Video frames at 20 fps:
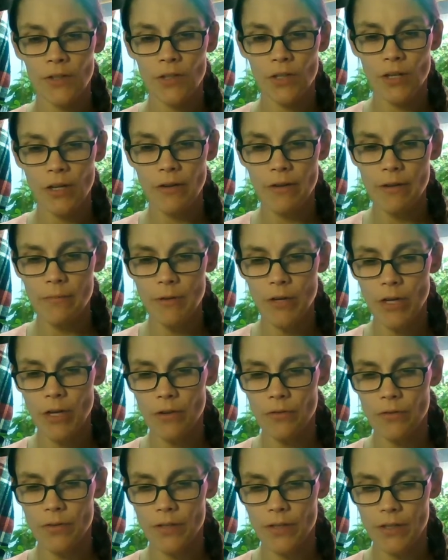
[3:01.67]
So now I have a
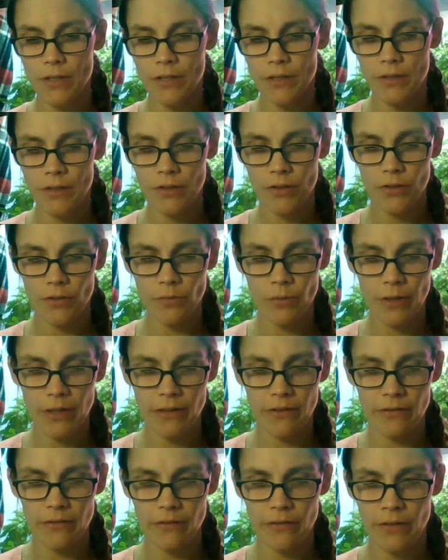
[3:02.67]
ghost. So I
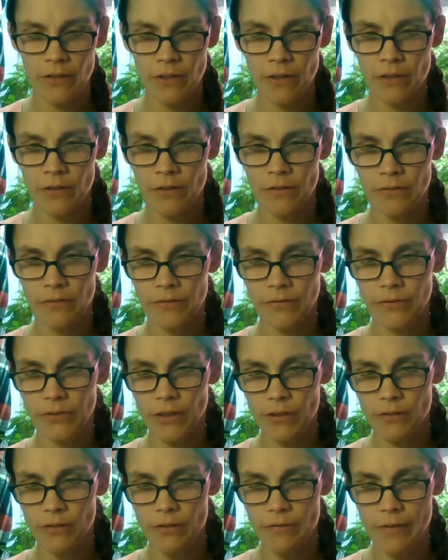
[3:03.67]
can
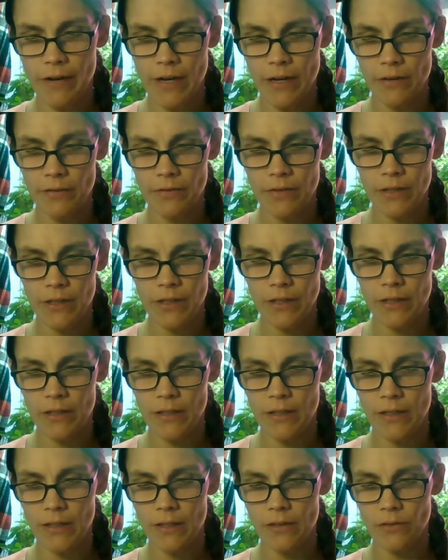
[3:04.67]
flutter around
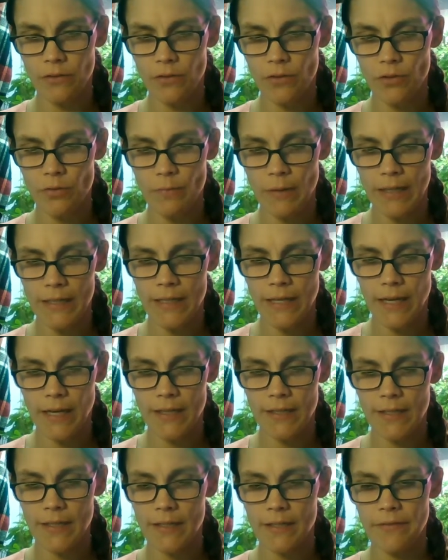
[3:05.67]
and still do my
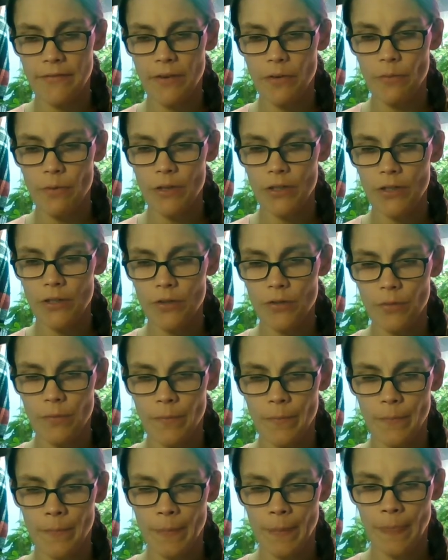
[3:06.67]
tasks if I want to.